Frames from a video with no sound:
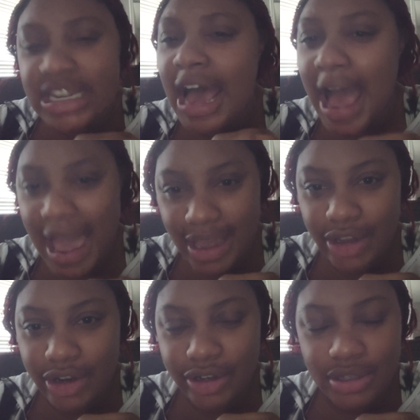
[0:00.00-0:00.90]

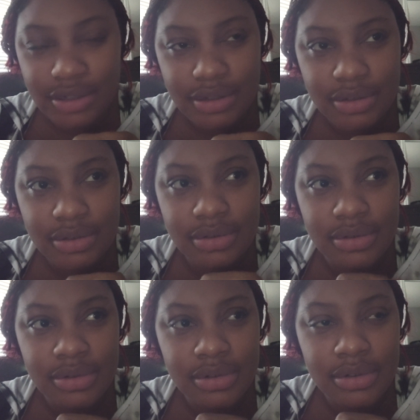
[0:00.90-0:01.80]
tired,
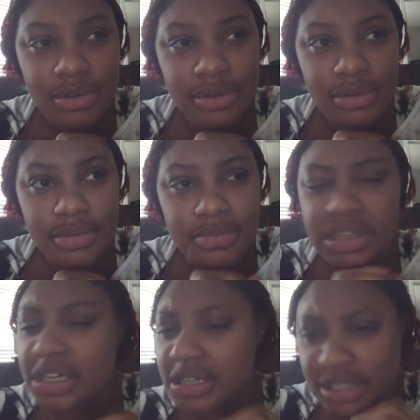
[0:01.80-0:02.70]

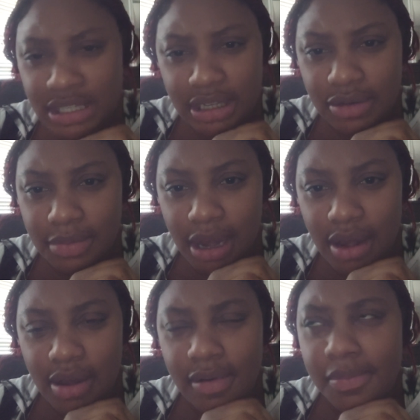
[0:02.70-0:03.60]
being a single
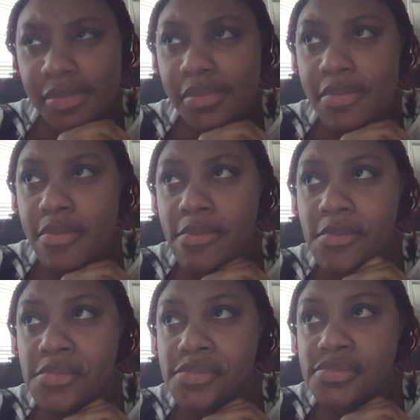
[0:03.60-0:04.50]
mom,
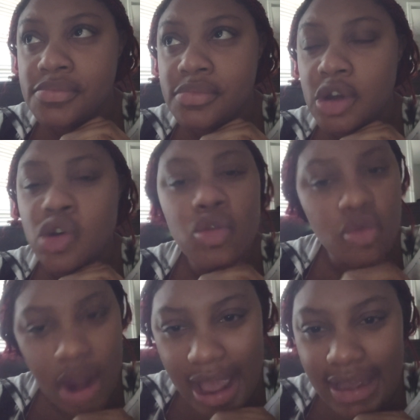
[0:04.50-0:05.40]

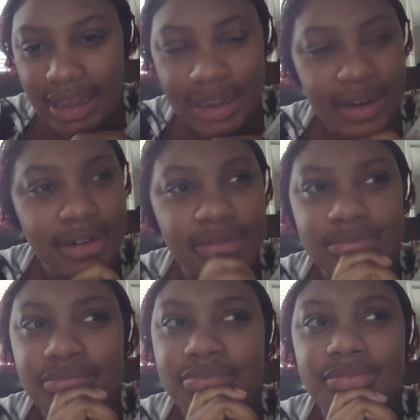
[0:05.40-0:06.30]

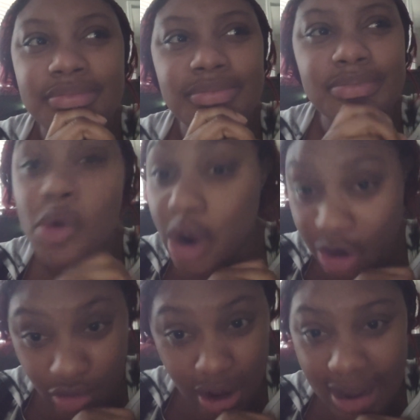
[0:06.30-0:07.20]
crying,
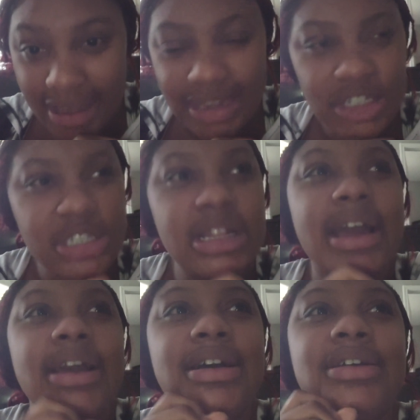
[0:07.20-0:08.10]
more crying, just
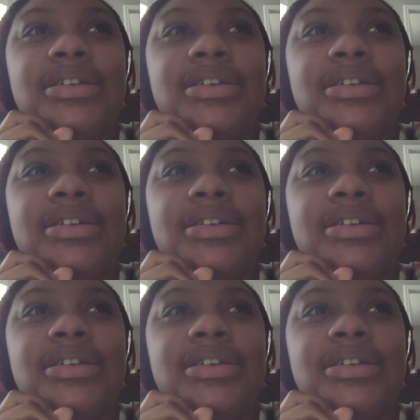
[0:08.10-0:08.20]
like,